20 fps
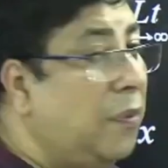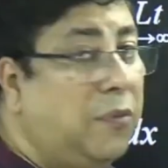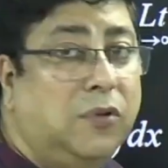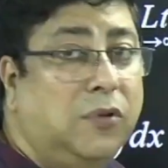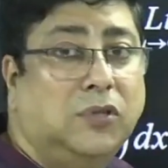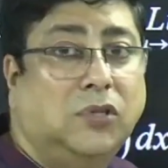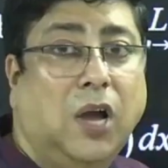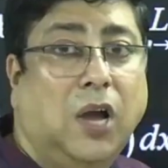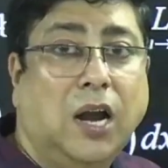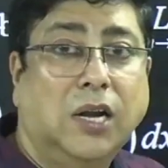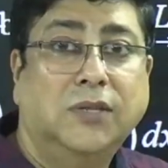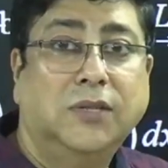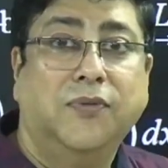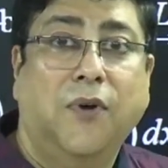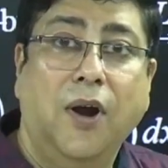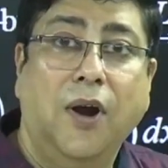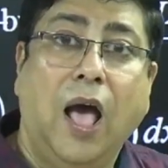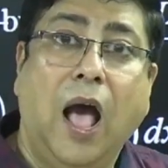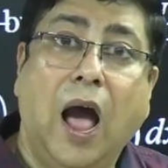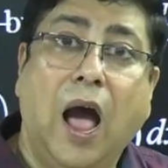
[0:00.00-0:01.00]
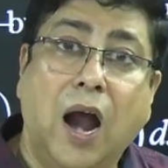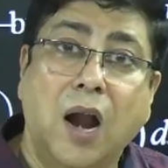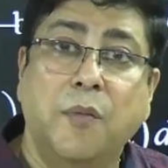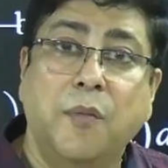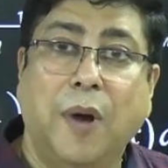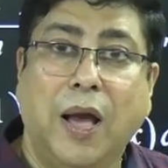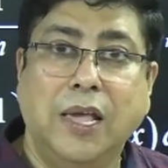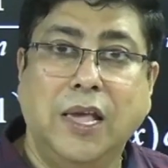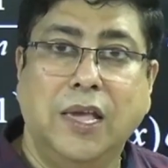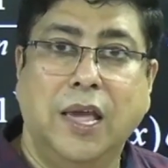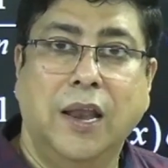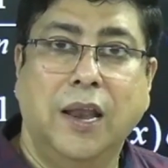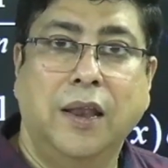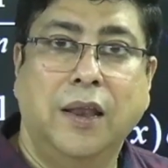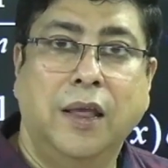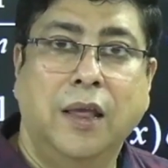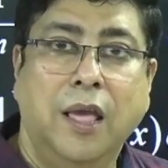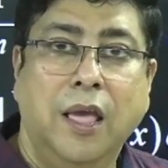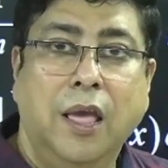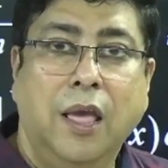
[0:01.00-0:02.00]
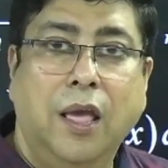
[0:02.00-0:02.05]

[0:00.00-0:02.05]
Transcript: to search for r by n.